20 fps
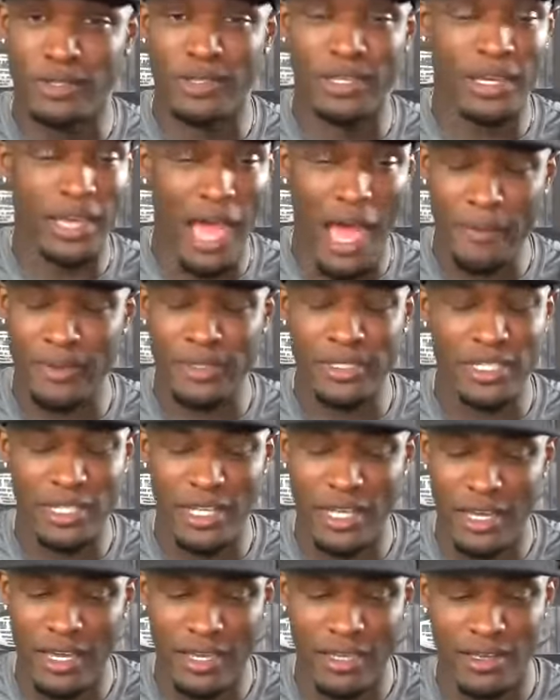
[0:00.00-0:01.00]
thing happened
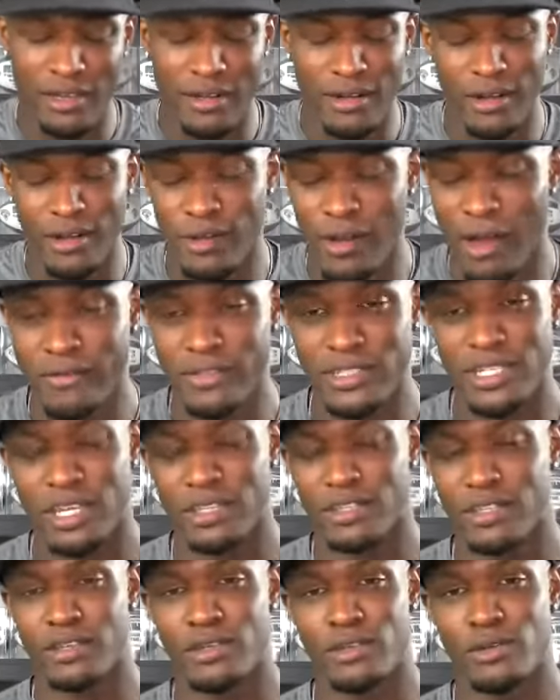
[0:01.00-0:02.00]
today, obviously
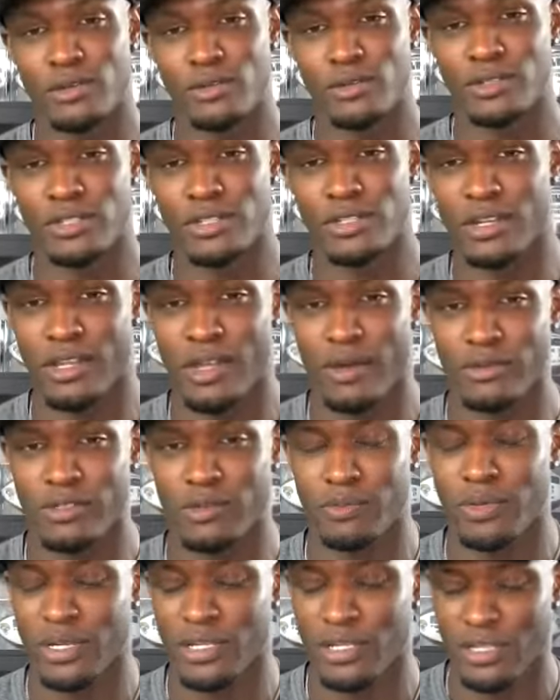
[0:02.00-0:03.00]
on the news, that was
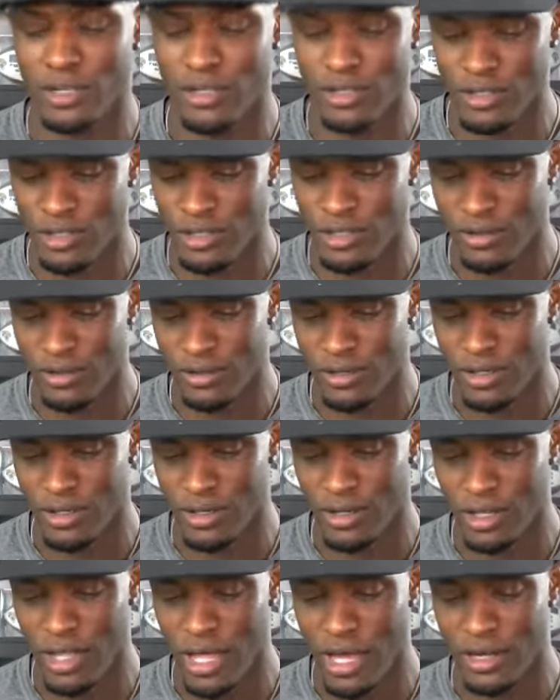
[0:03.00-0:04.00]
a big deal. So, there's
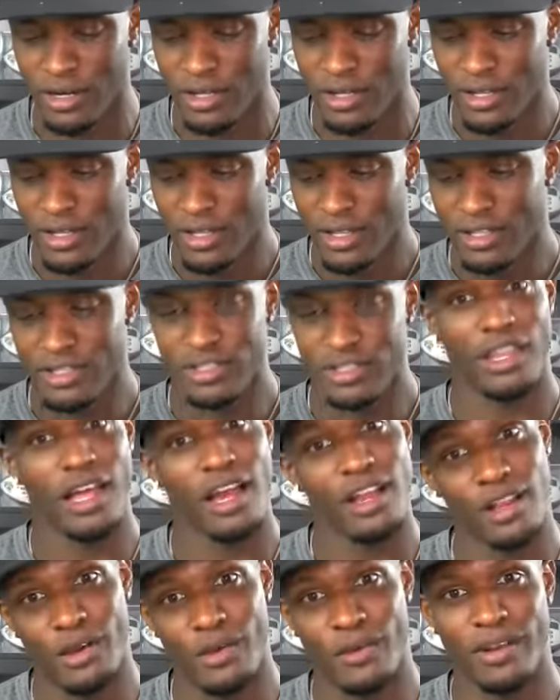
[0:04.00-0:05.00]
a
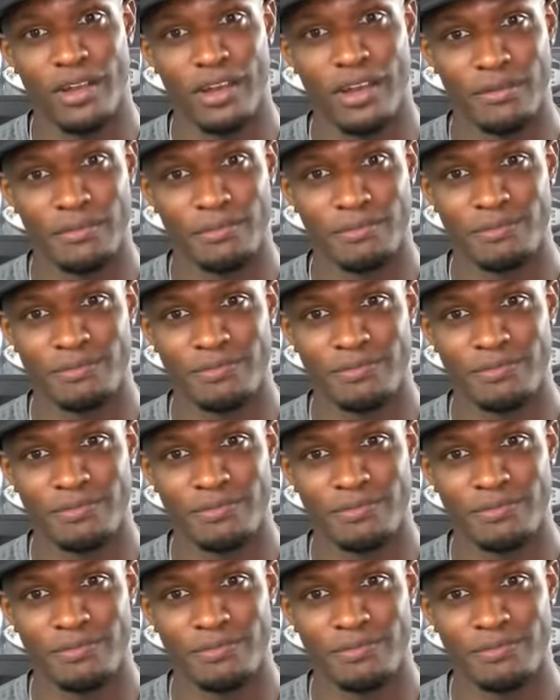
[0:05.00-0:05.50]
lot going on.